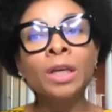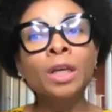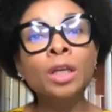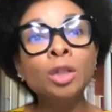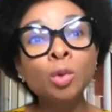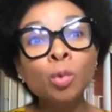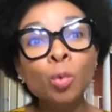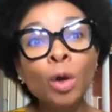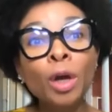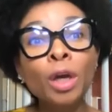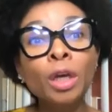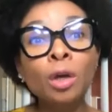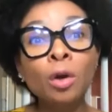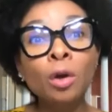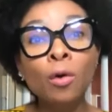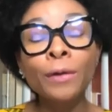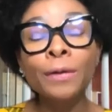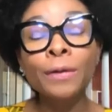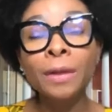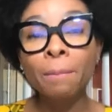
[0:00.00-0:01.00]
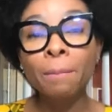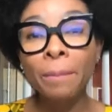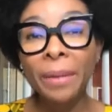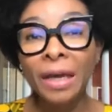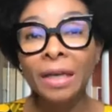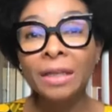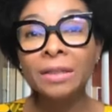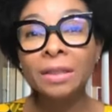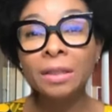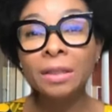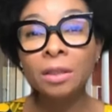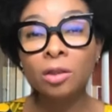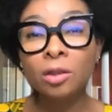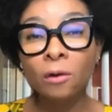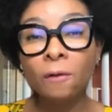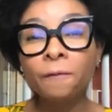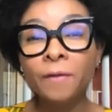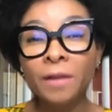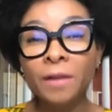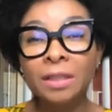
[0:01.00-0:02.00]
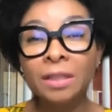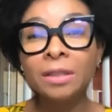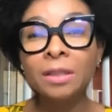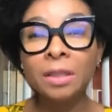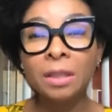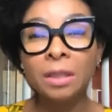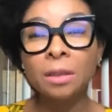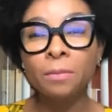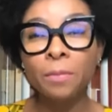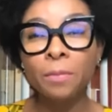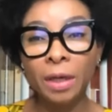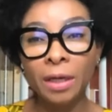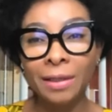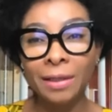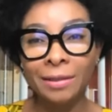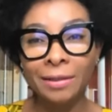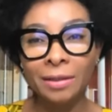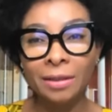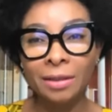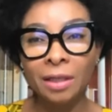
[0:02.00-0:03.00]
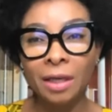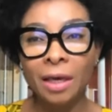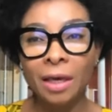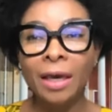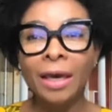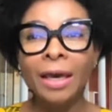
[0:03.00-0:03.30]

is working on the basis of these three pillars